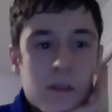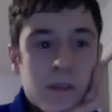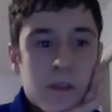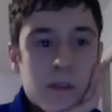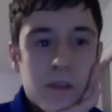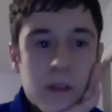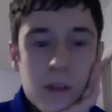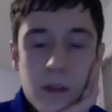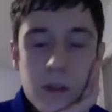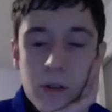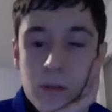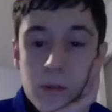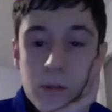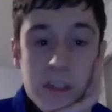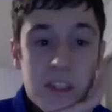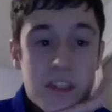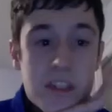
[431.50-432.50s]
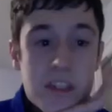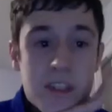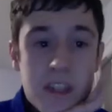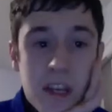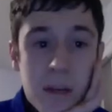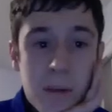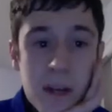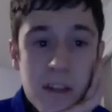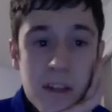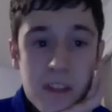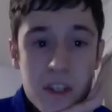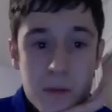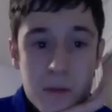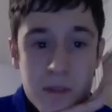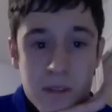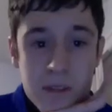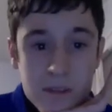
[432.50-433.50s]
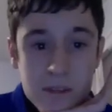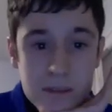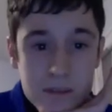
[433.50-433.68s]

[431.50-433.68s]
So, what's to say about this one?